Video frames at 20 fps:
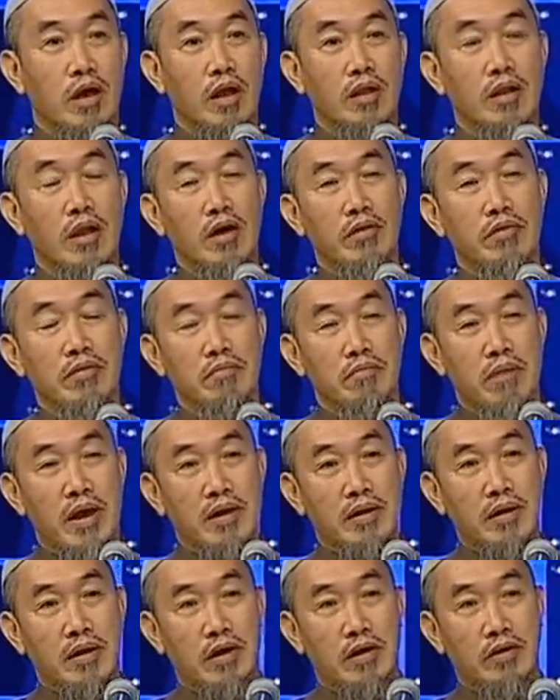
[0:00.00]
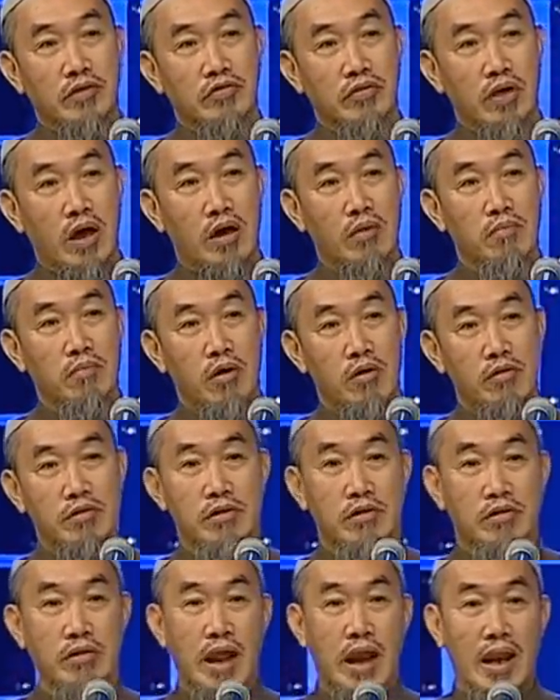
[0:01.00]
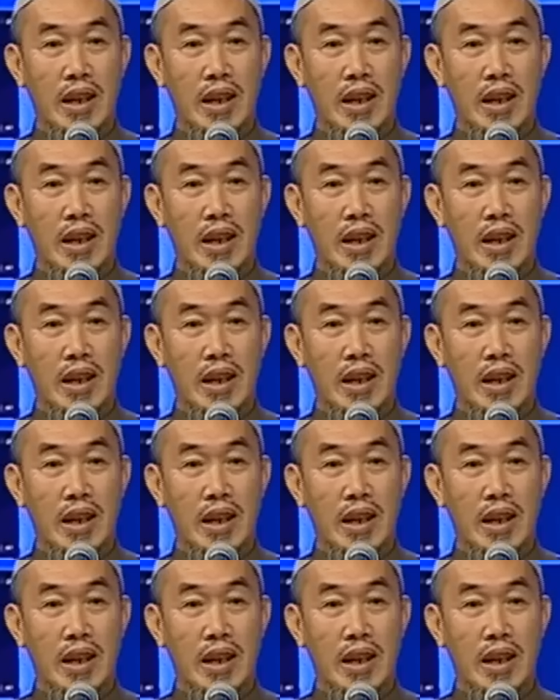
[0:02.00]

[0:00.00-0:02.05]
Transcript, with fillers: Now Allah reminds us about the